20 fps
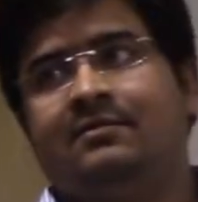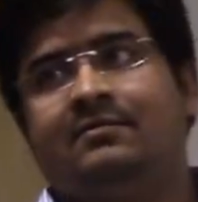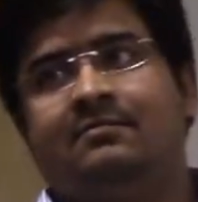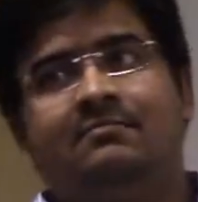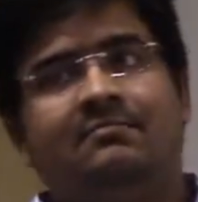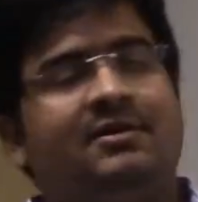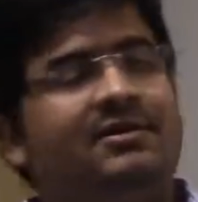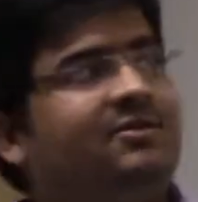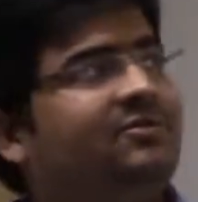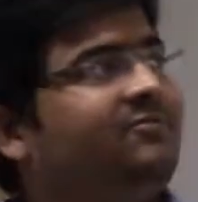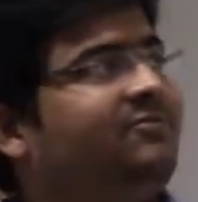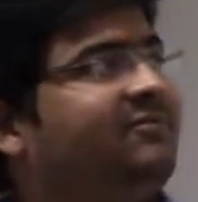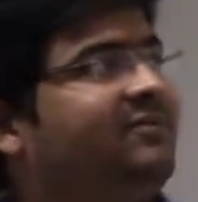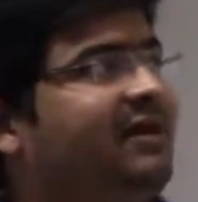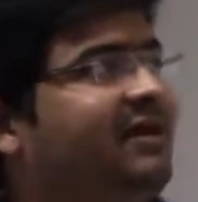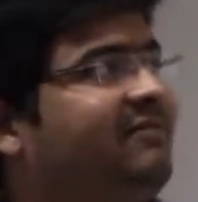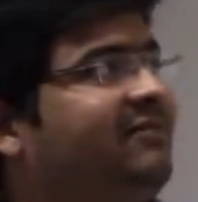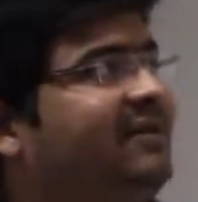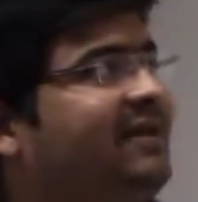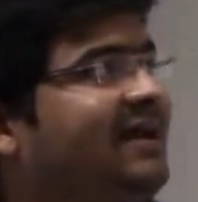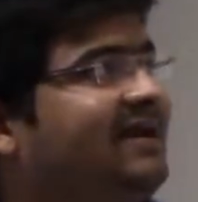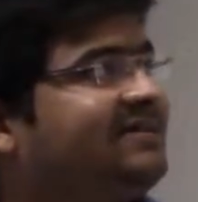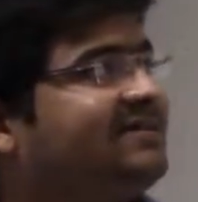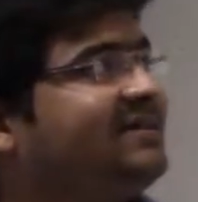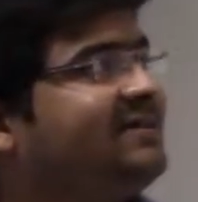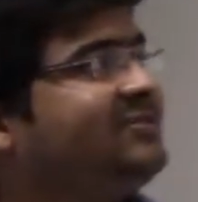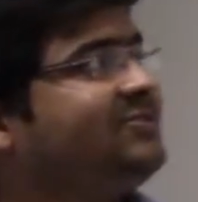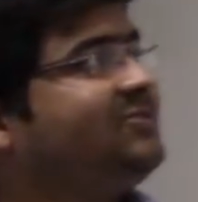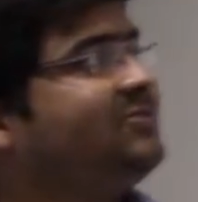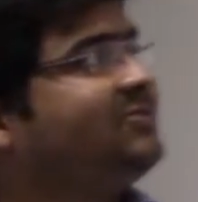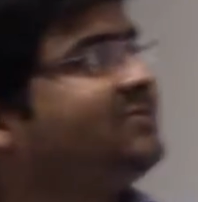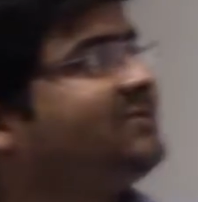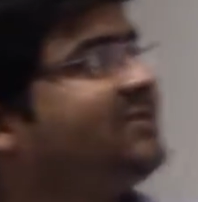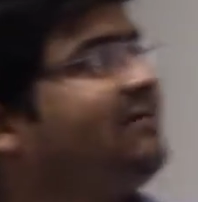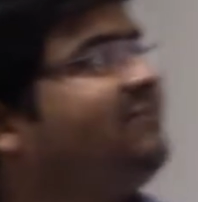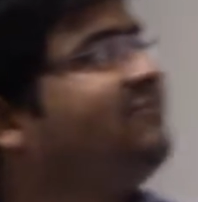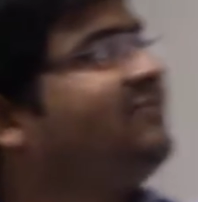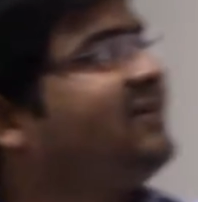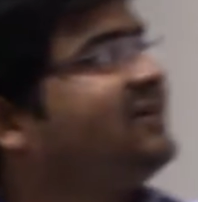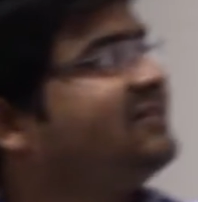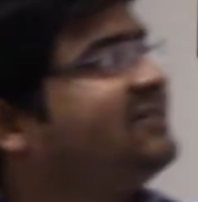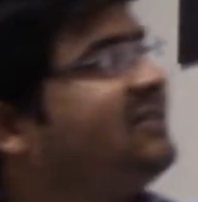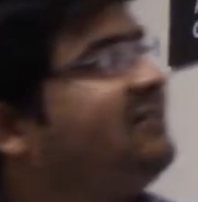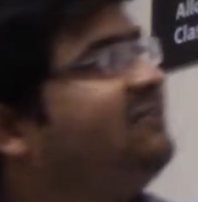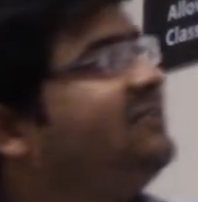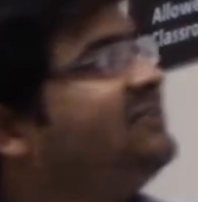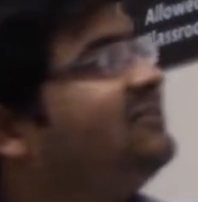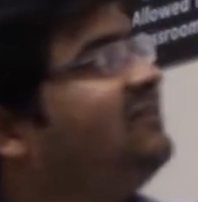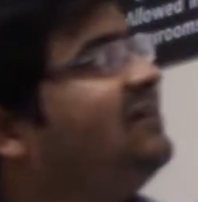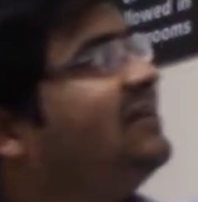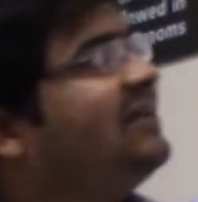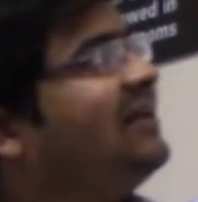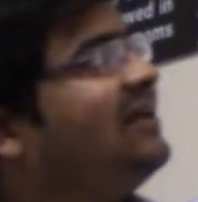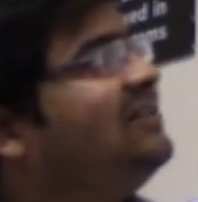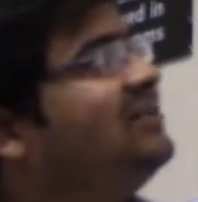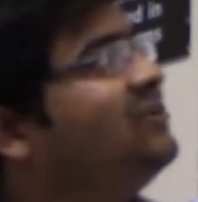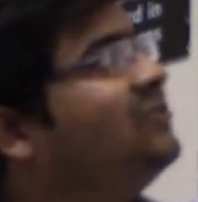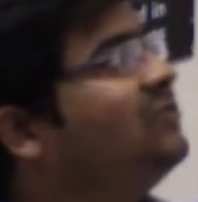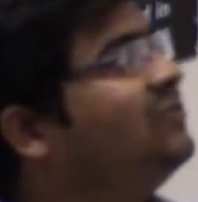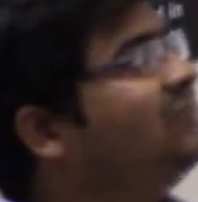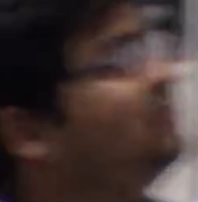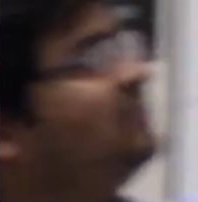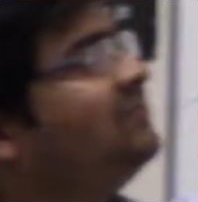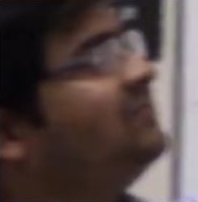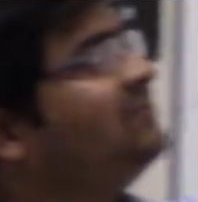But if you have access to some function which will tell you,